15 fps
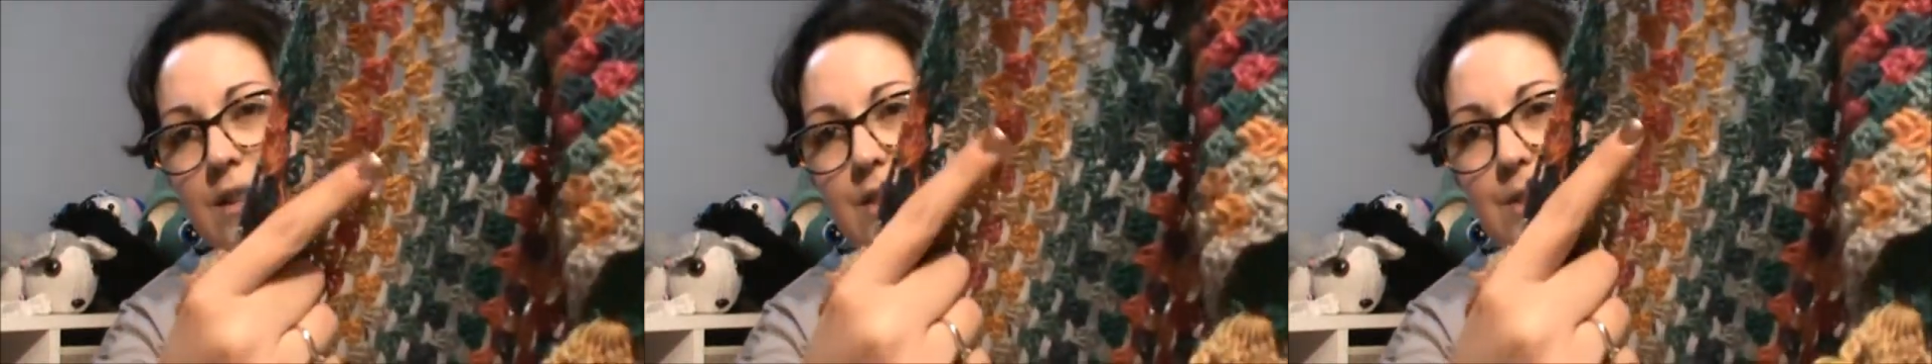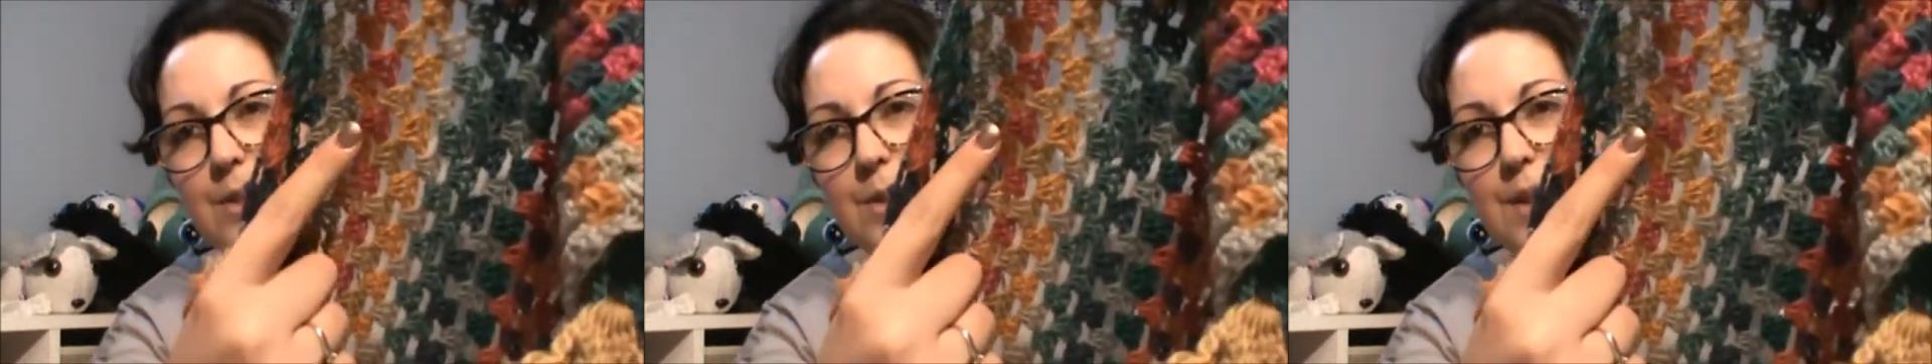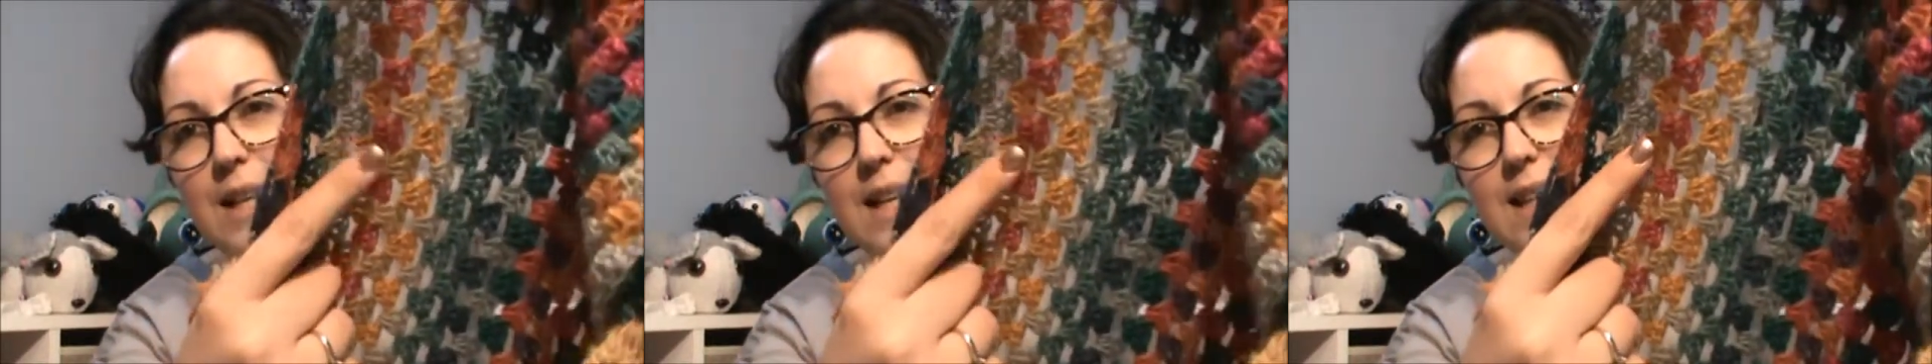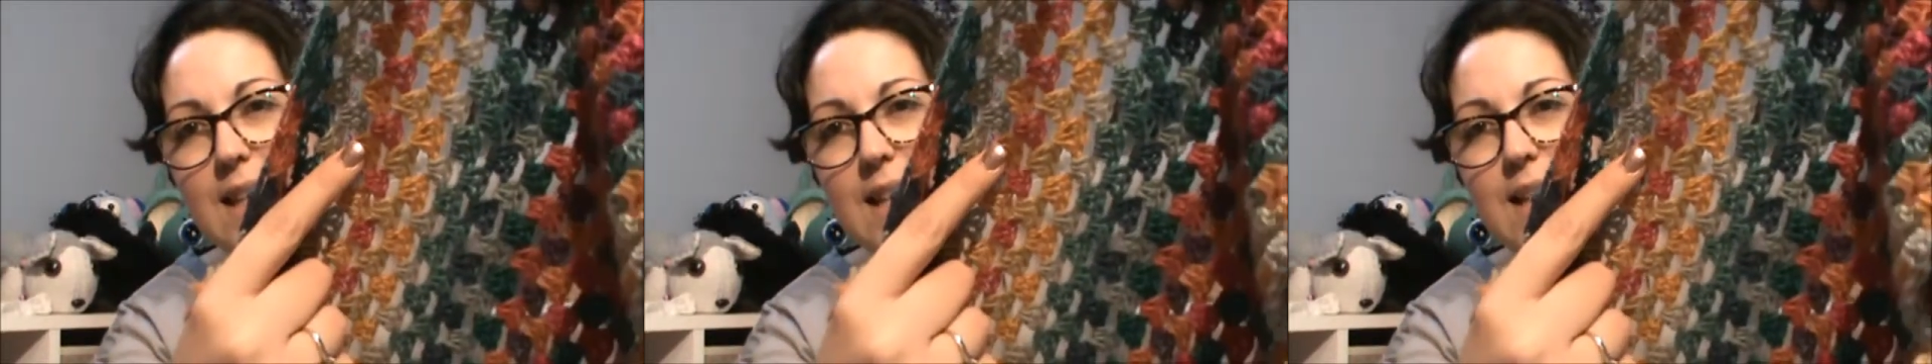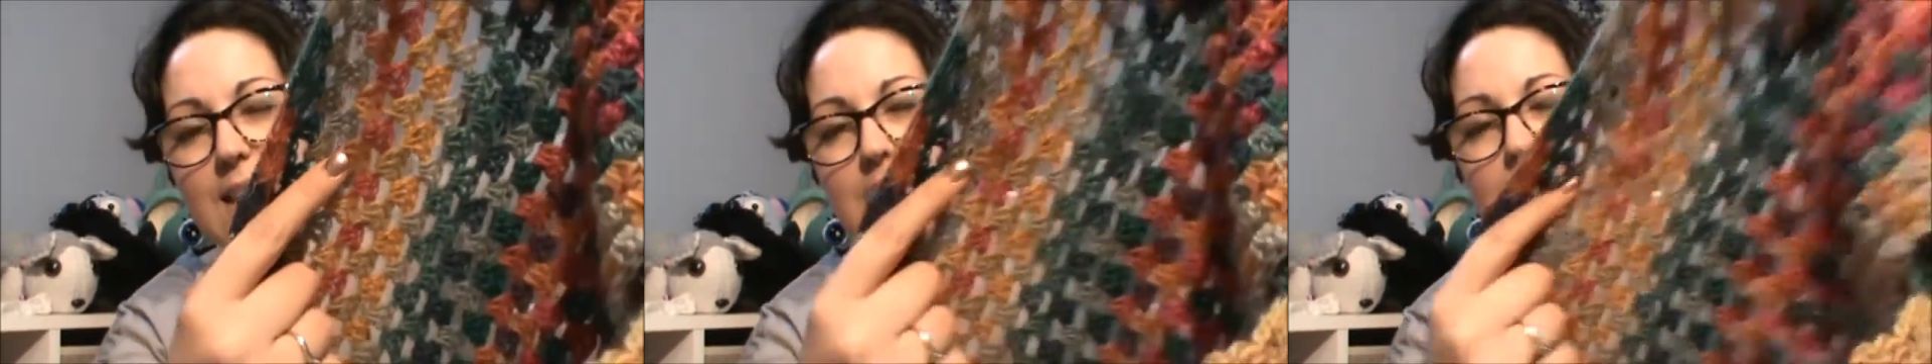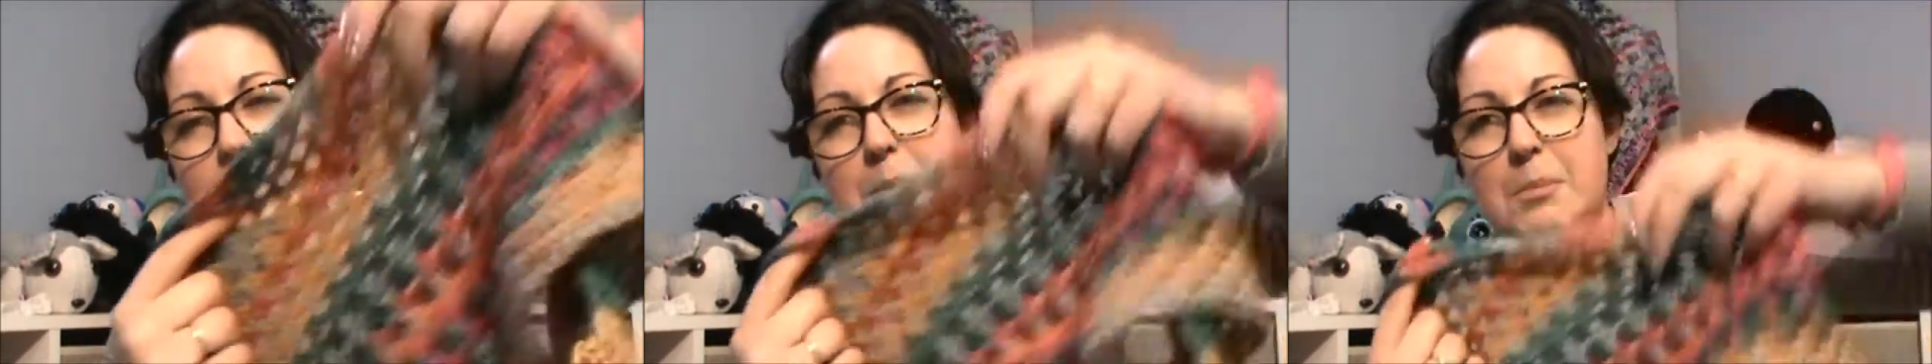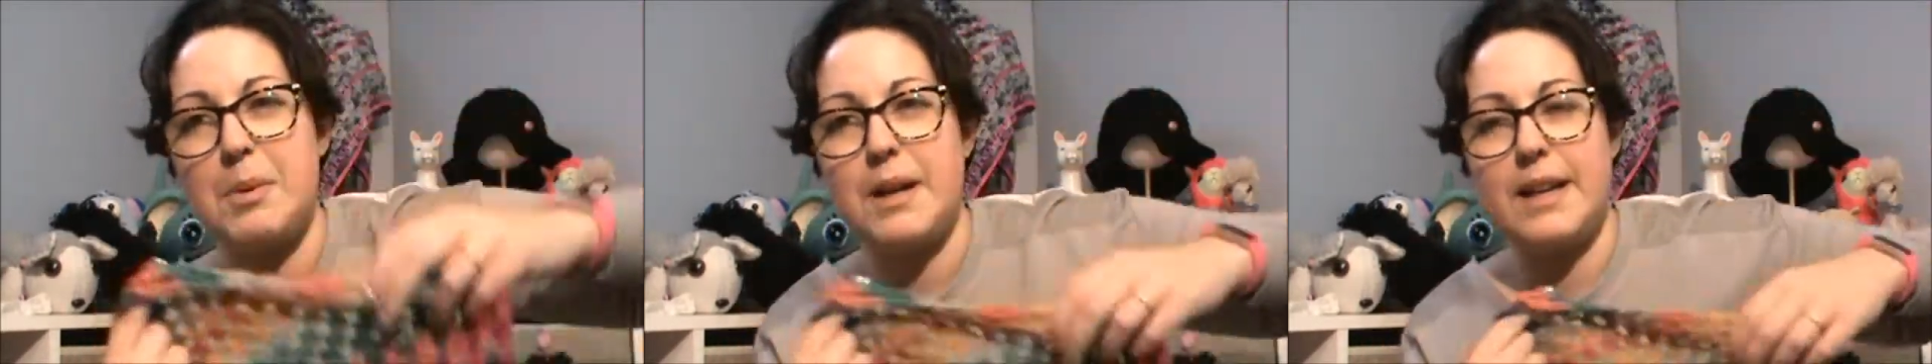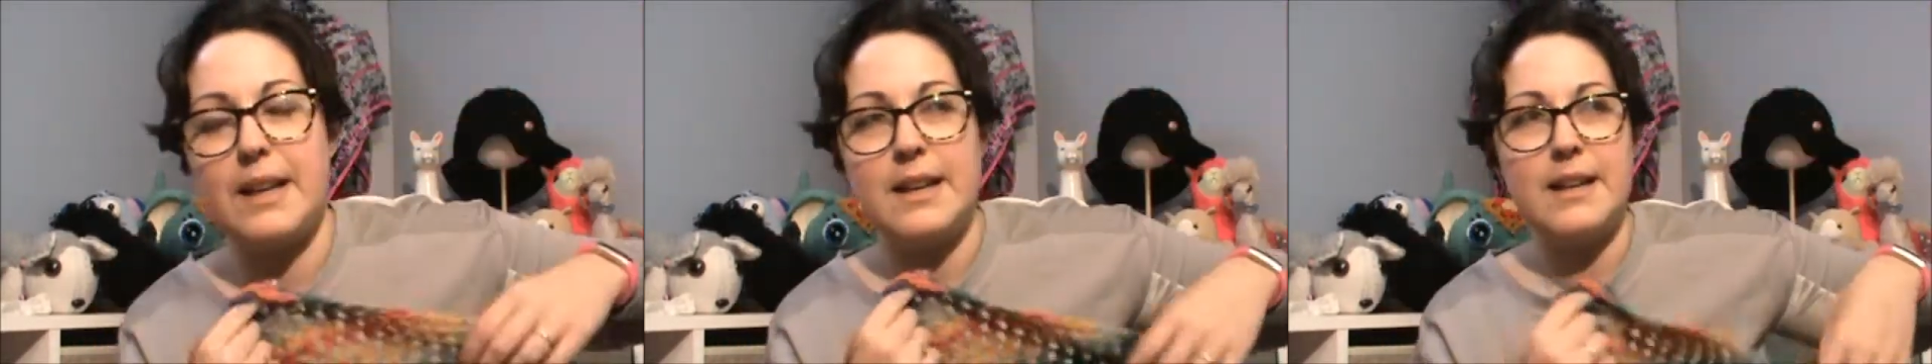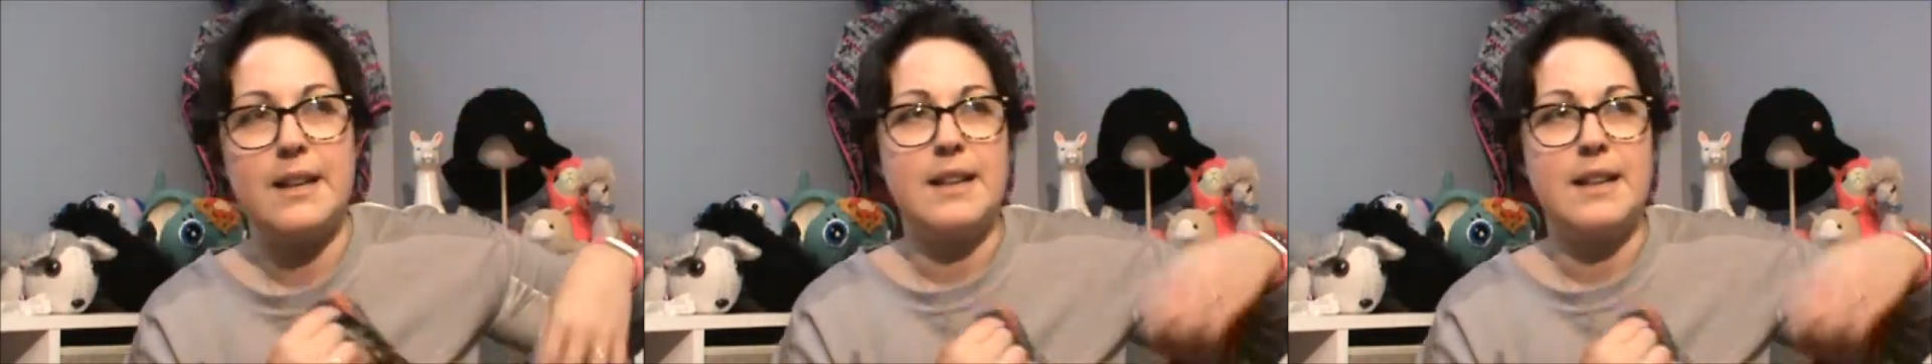so like this, but